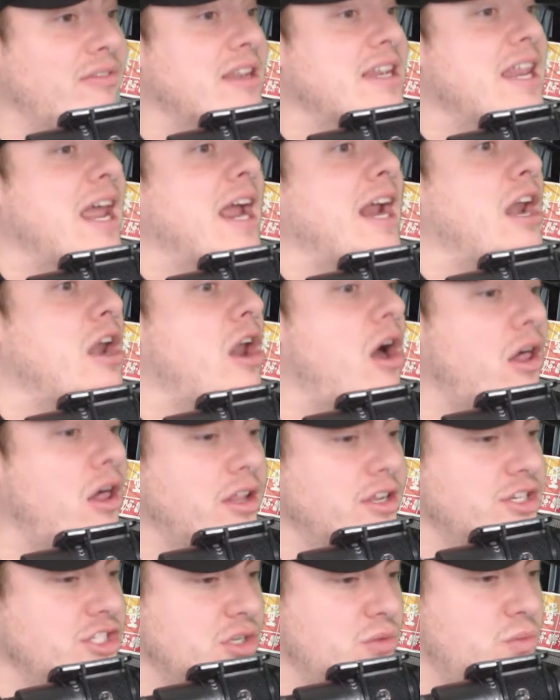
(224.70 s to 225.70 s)
the
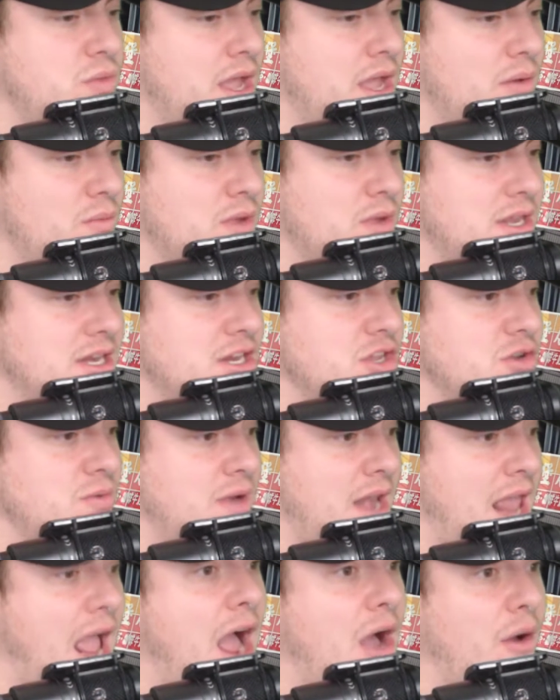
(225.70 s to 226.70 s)
technology that we do
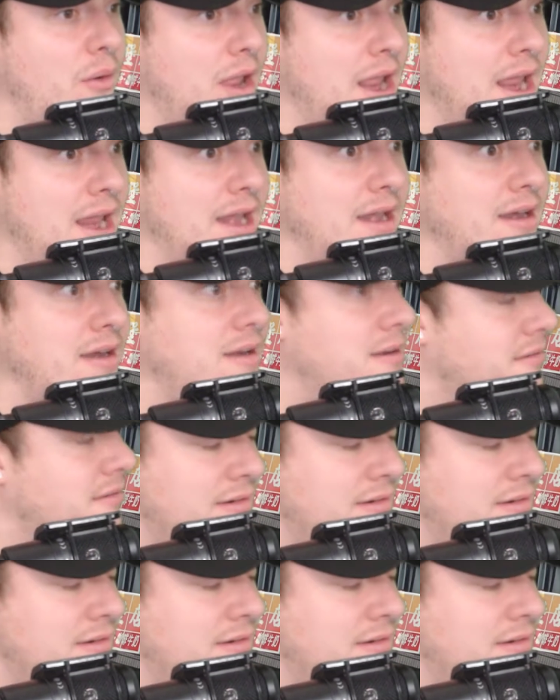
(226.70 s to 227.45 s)
now, and